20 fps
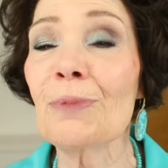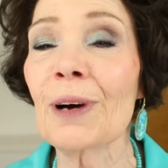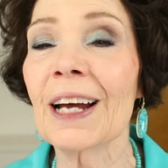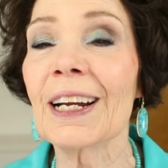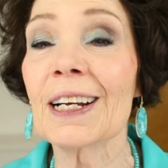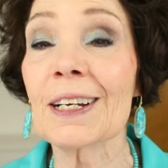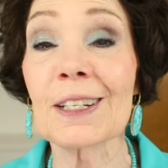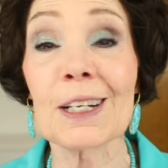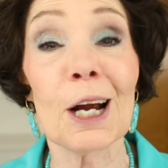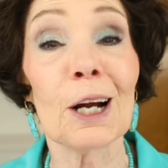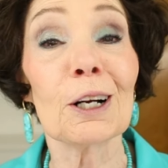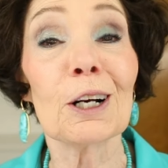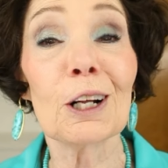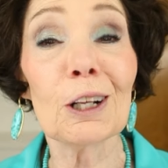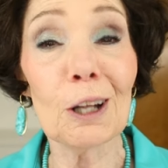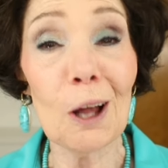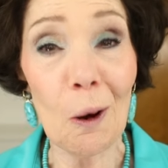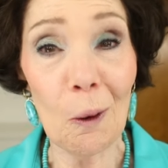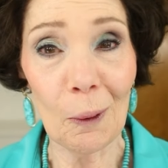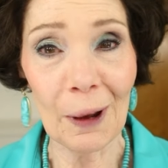products are
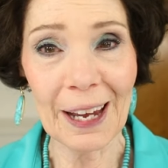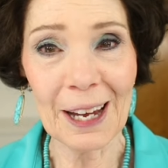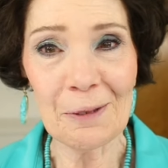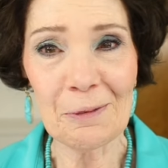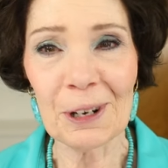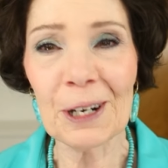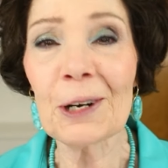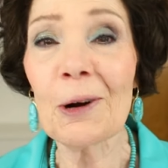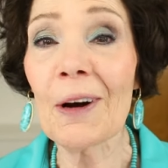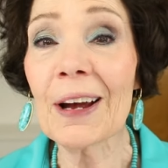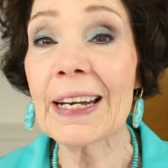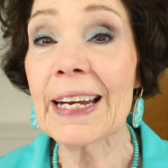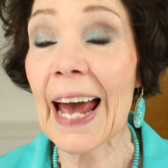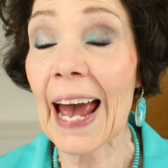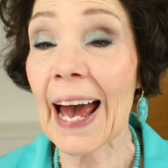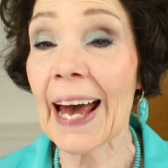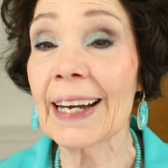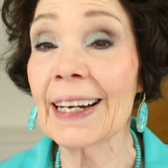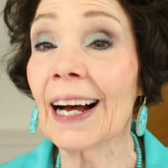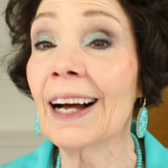glowy, we're going to
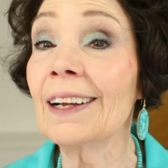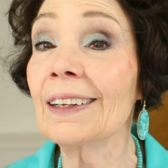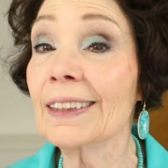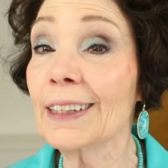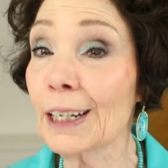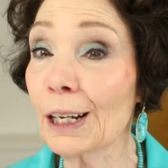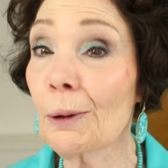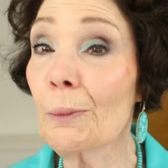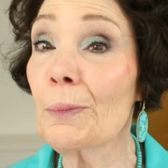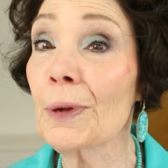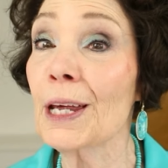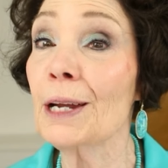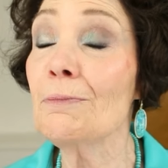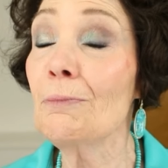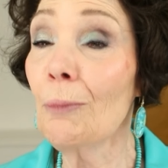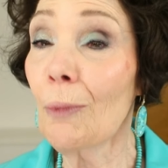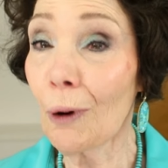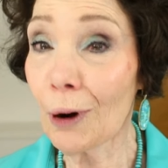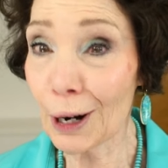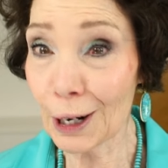add a little bit
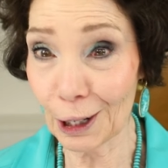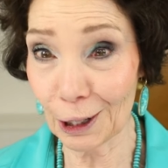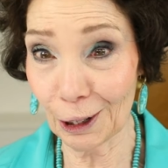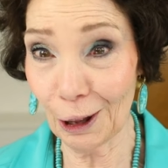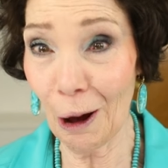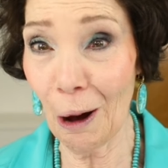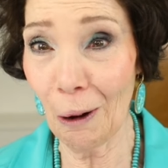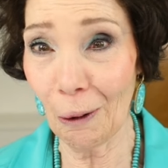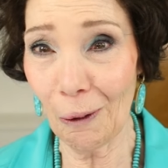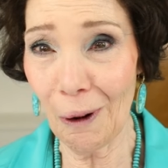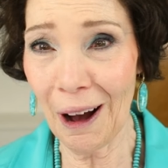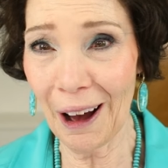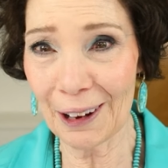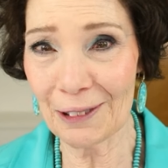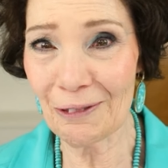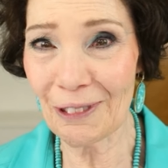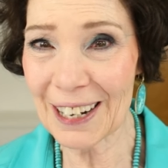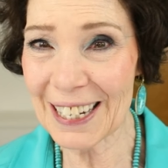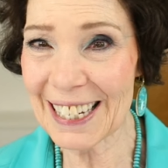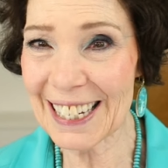more glow
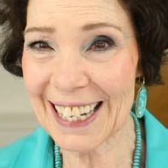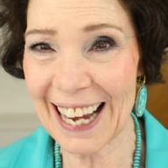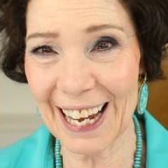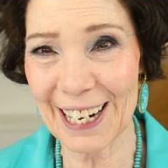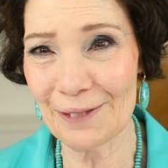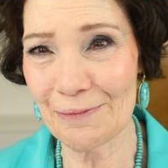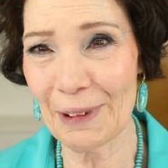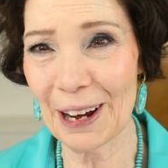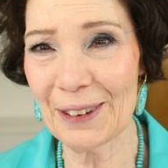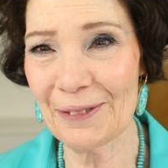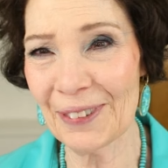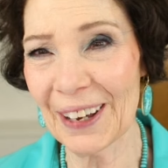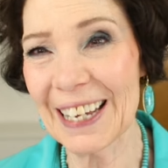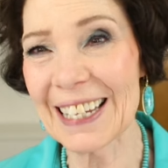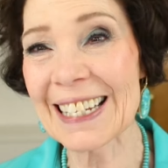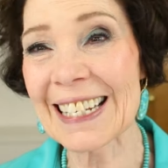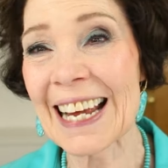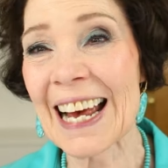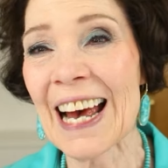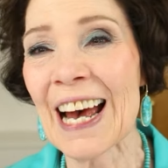on one side of my
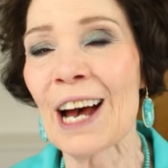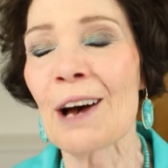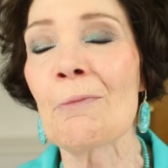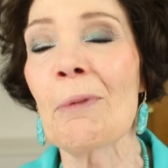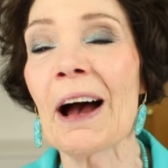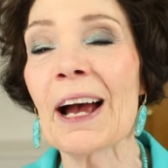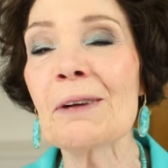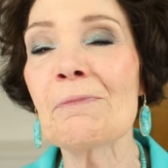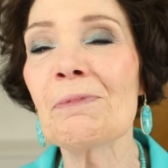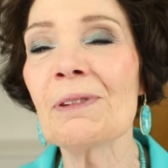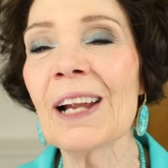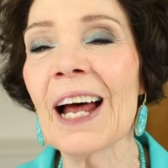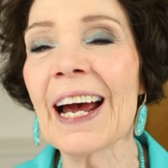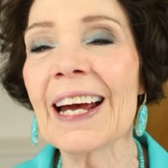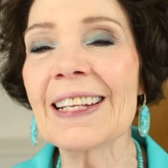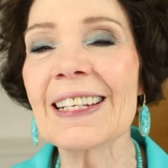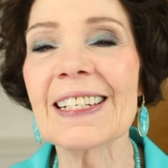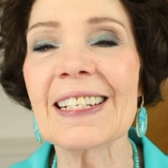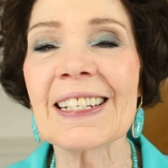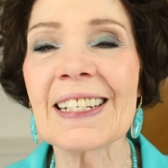face by
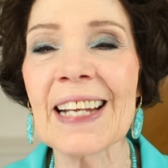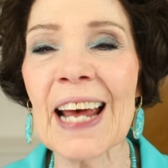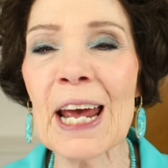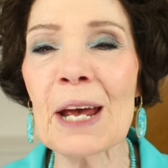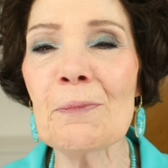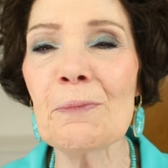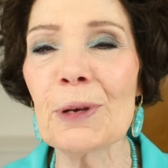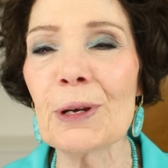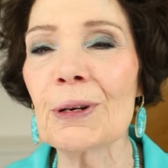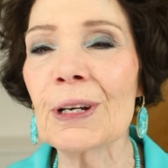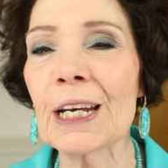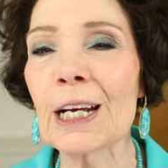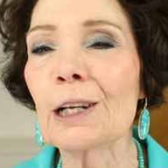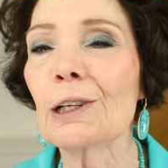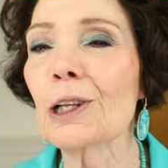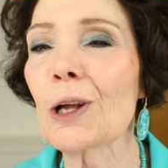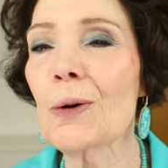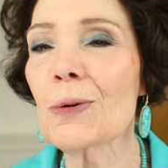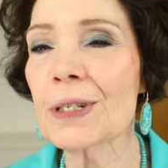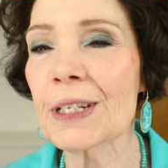applying the Say Beauty
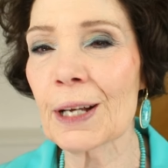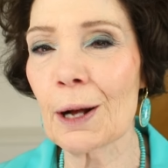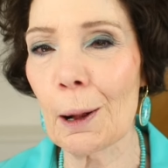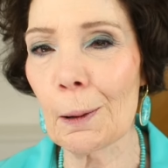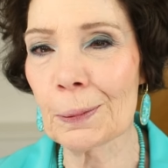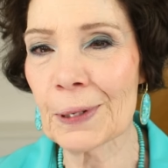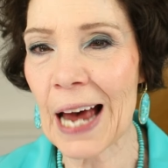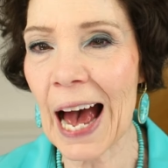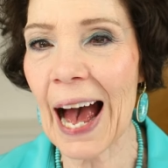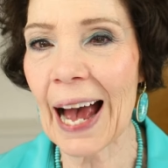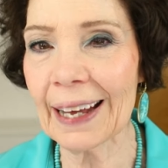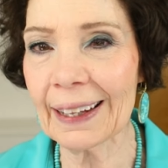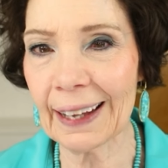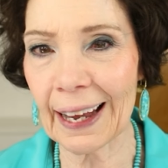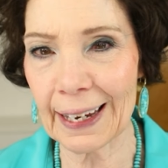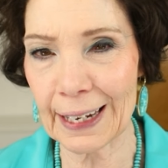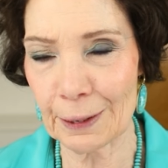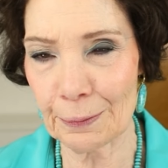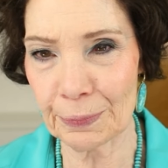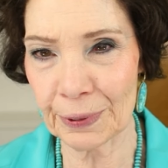Glow Sculpt
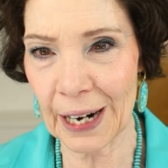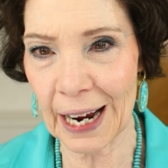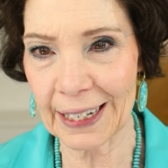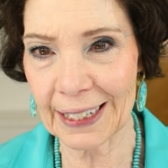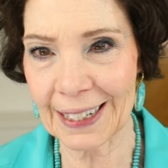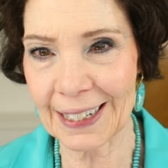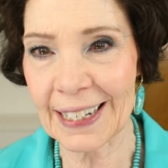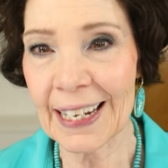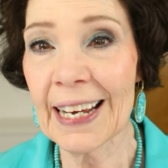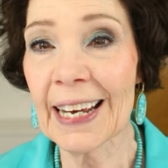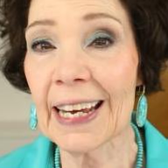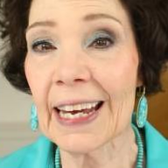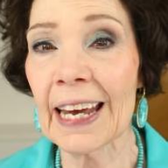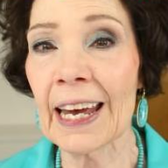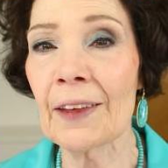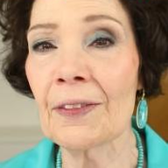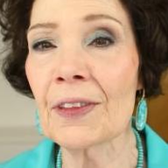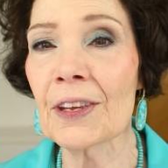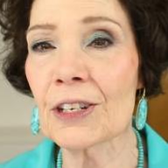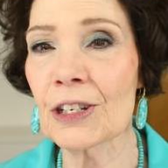Highlighting product
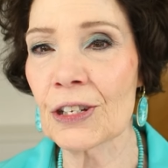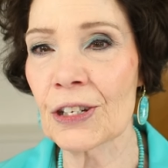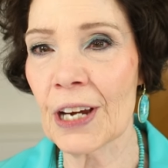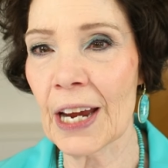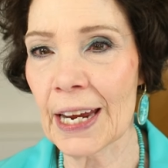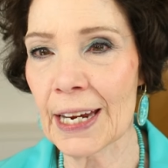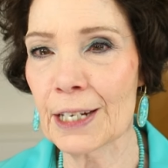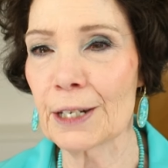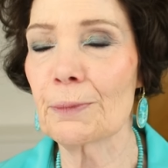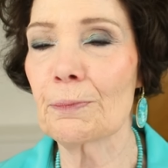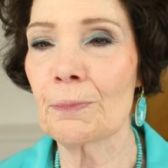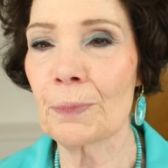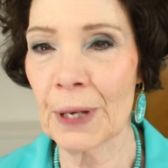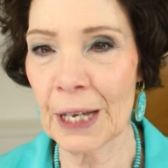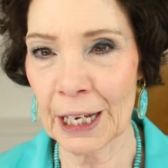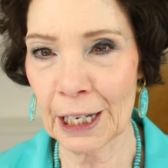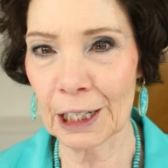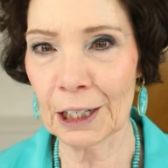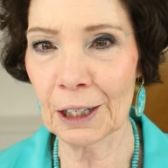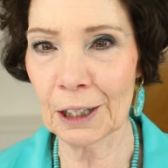in the shade
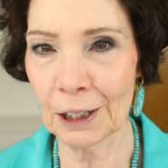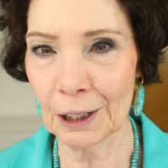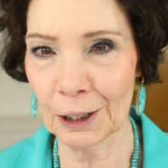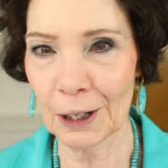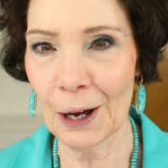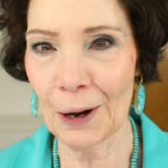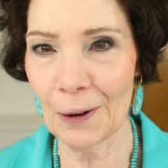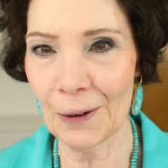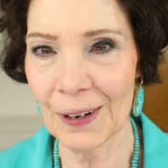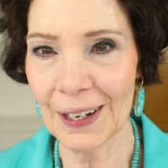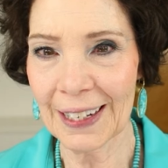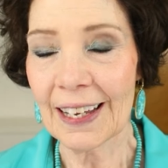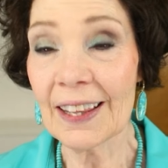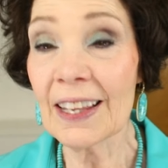Pink Glow.